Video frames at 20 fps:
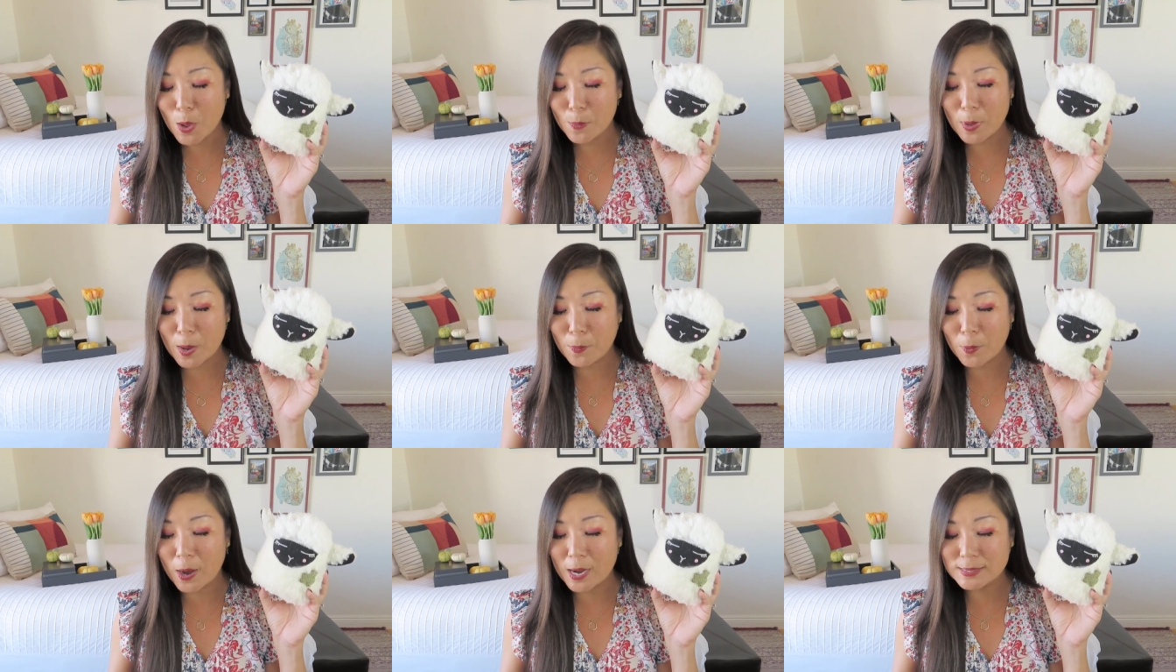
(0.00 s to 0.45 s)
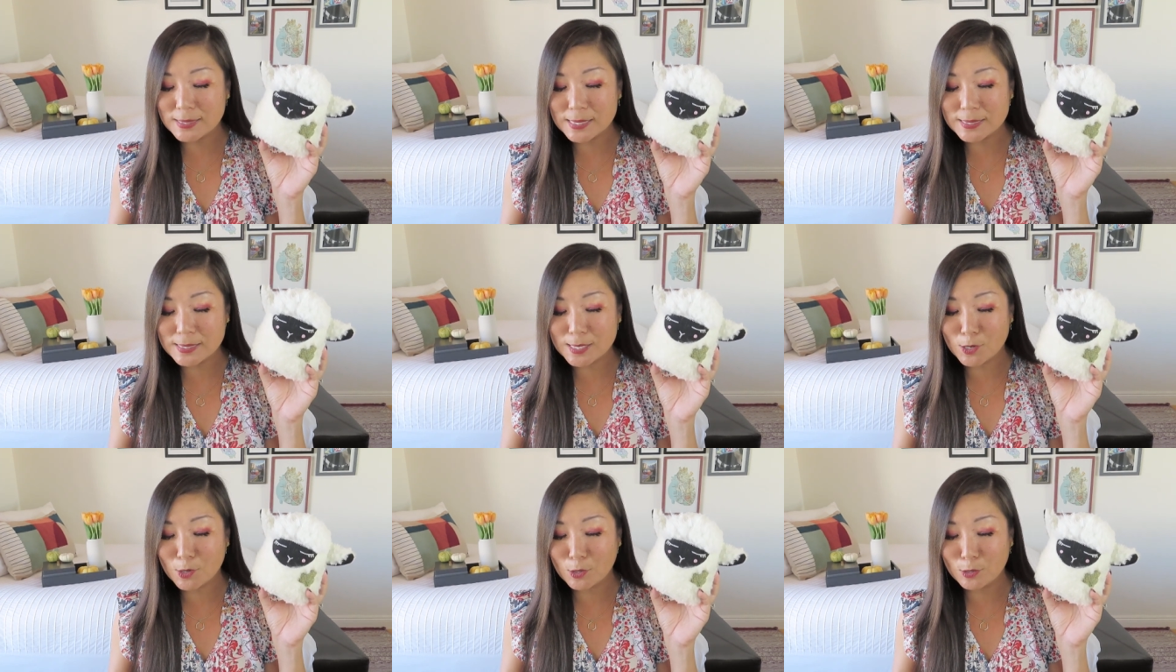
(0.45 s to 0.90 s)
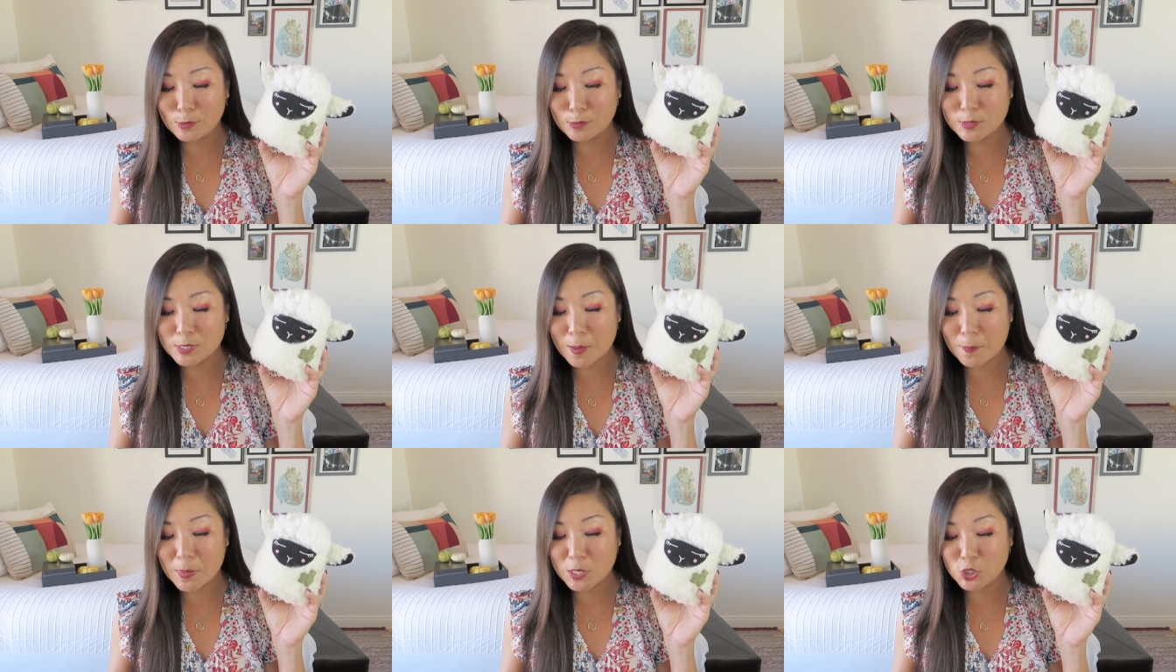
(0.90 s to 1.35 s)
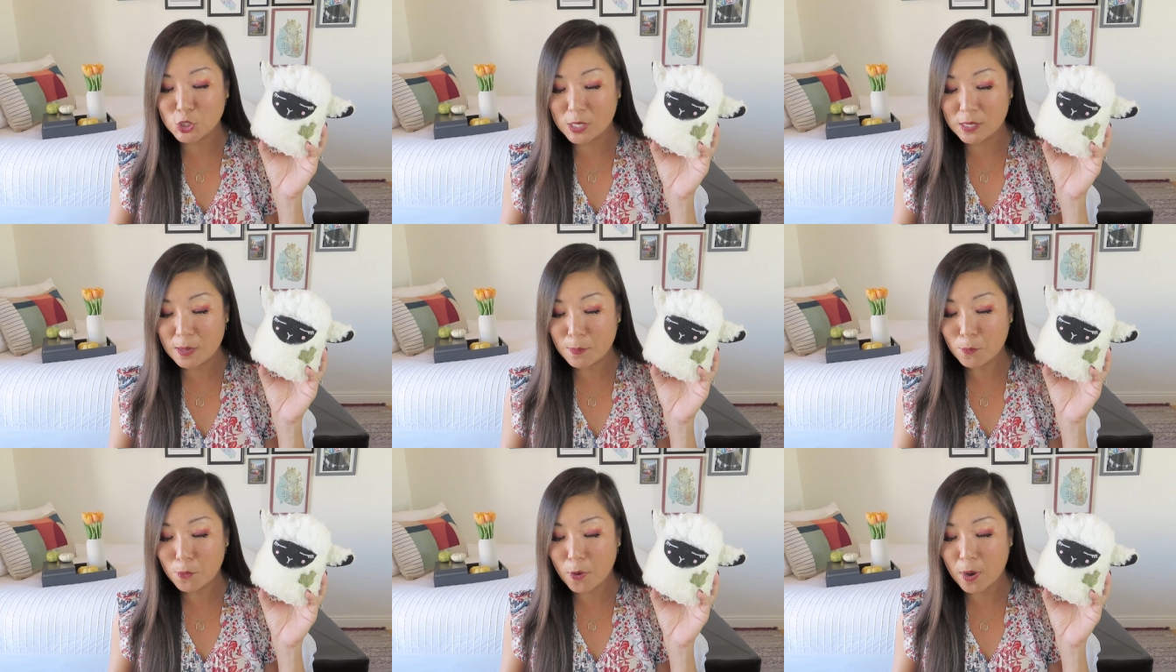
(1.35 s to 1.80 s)
My process includes
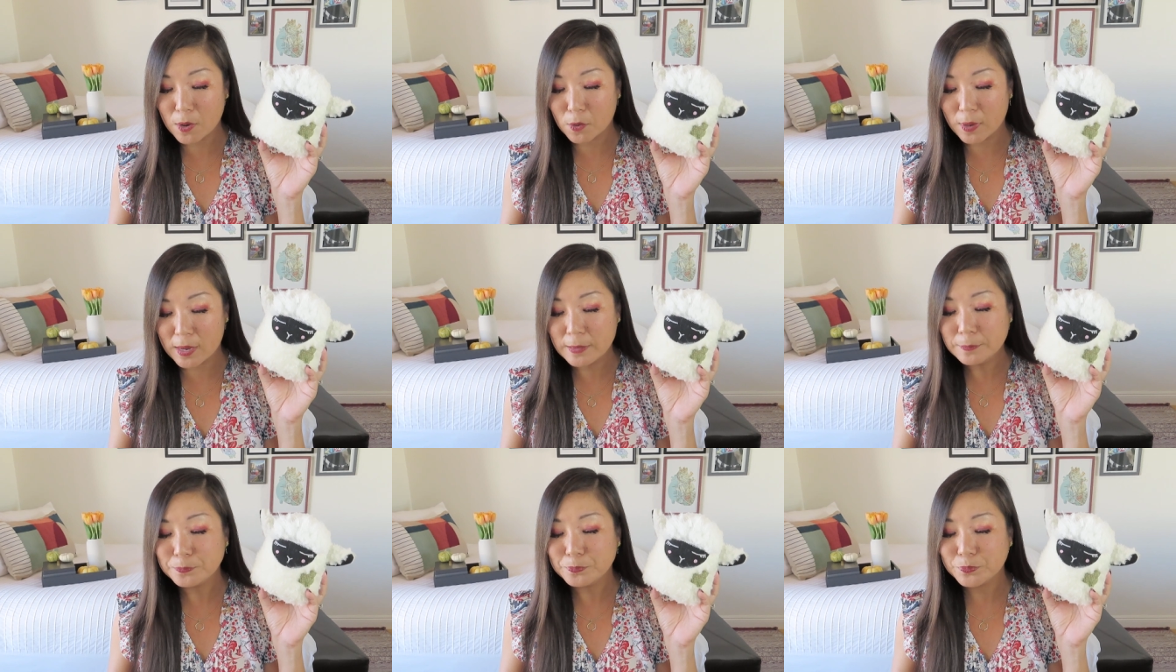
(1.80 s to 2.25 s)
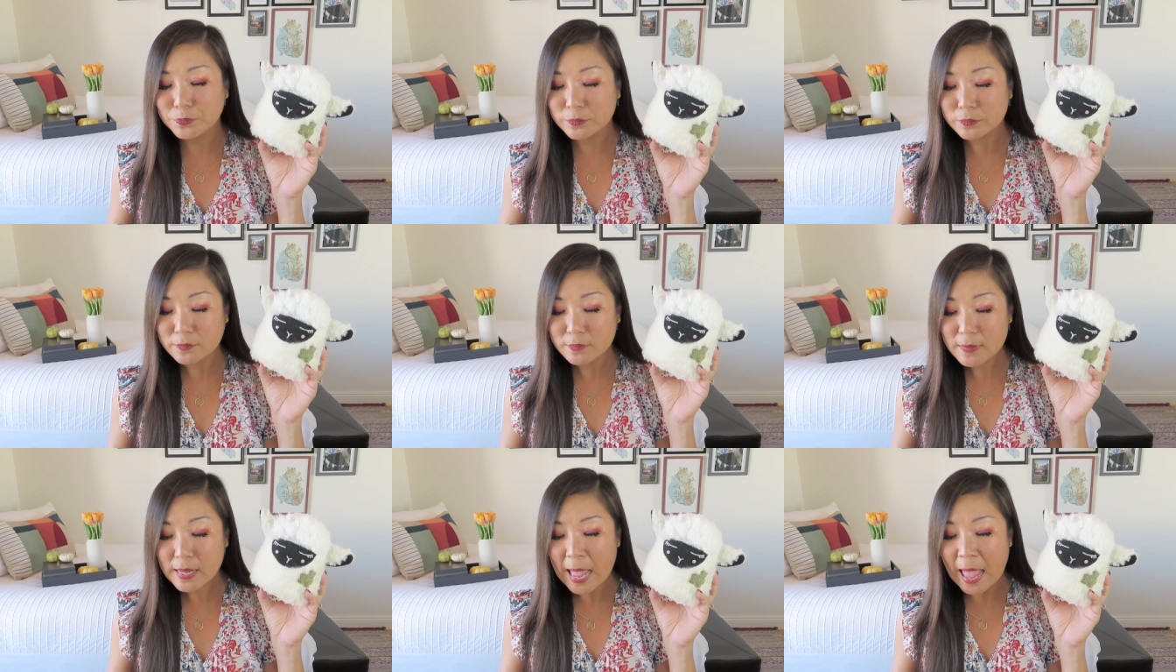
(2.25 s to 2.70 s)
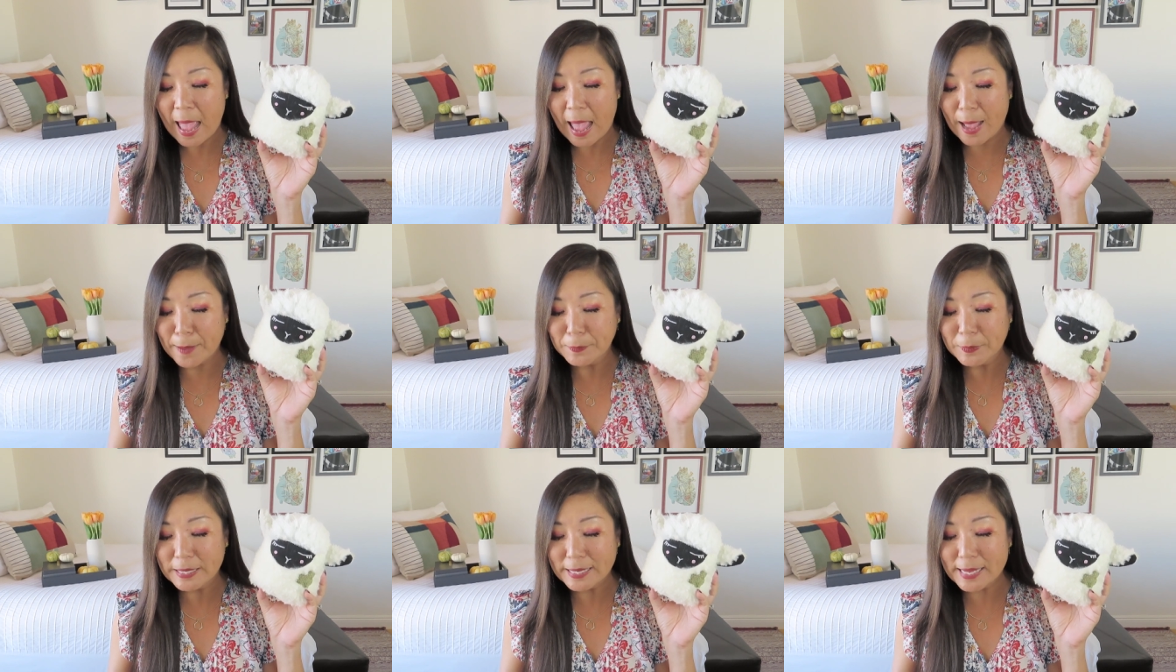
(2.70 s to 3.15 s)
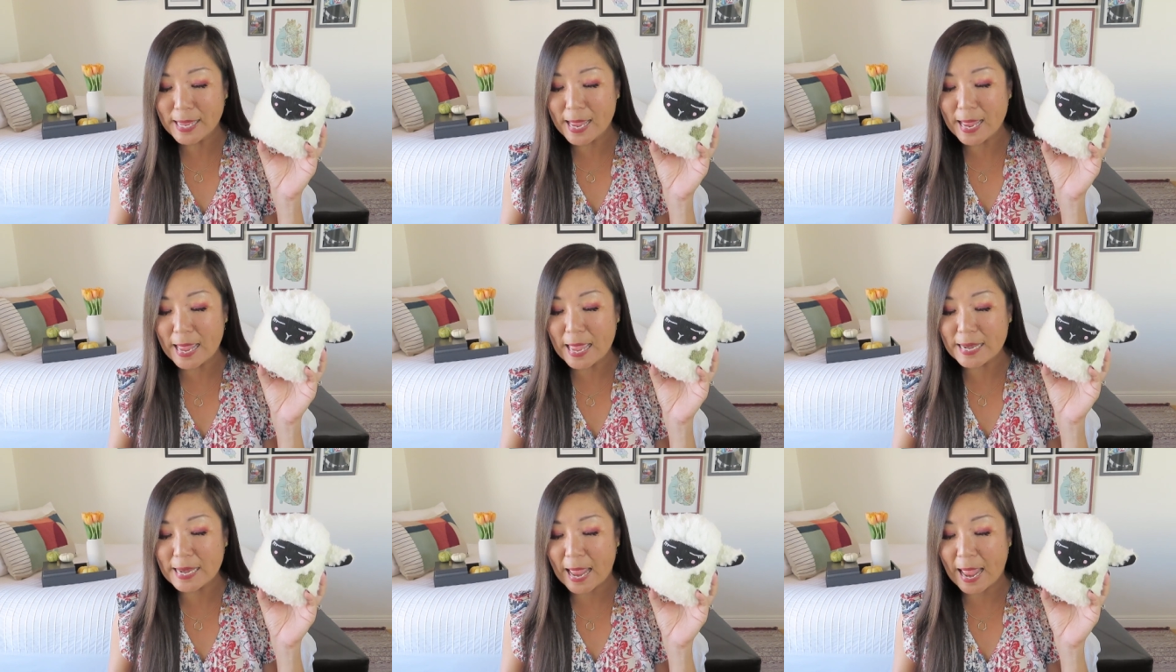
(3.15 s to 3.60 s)
machine embroidery, applique,
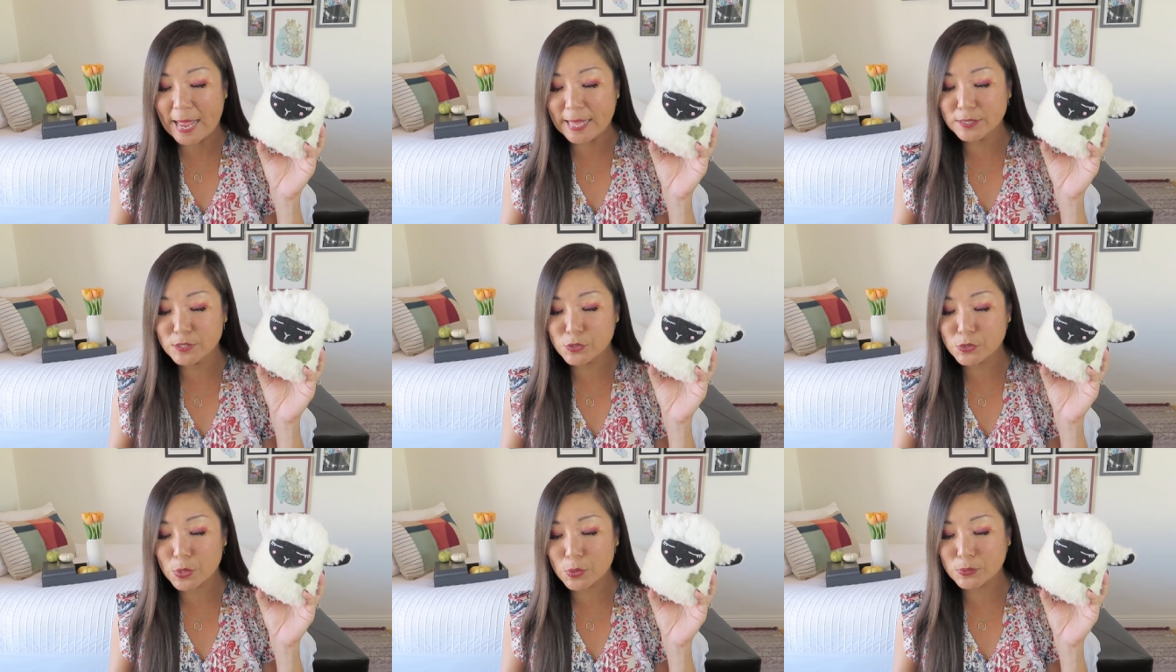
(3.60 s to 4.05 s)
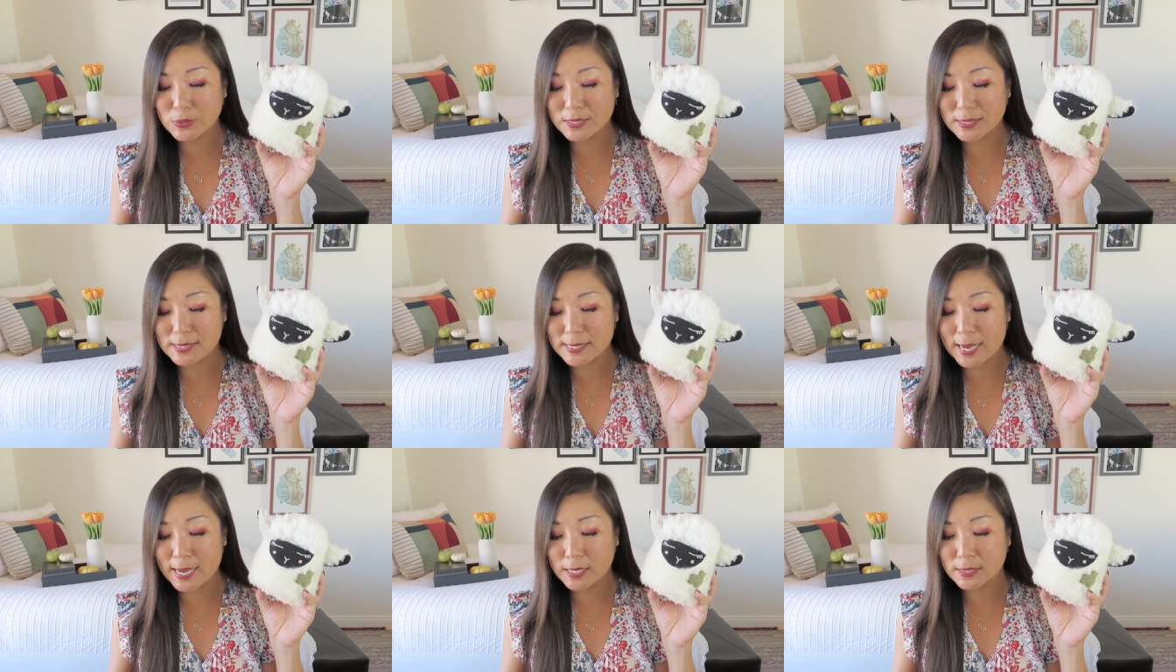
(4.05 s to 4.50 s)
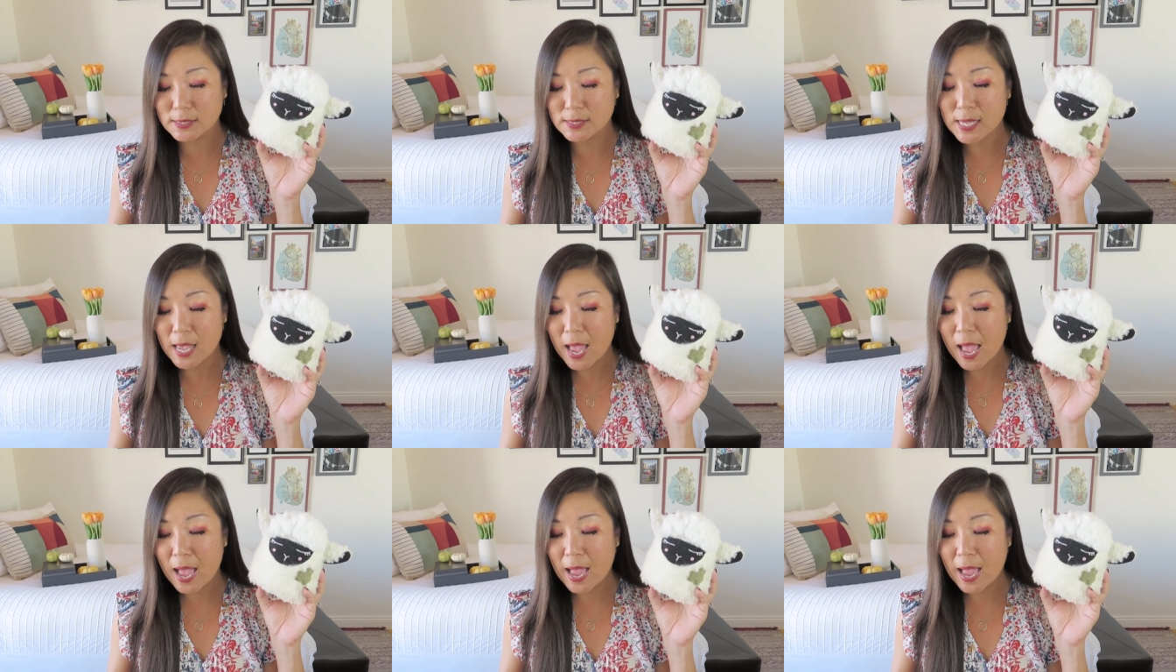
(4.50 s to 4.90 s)
and hand-sewed details.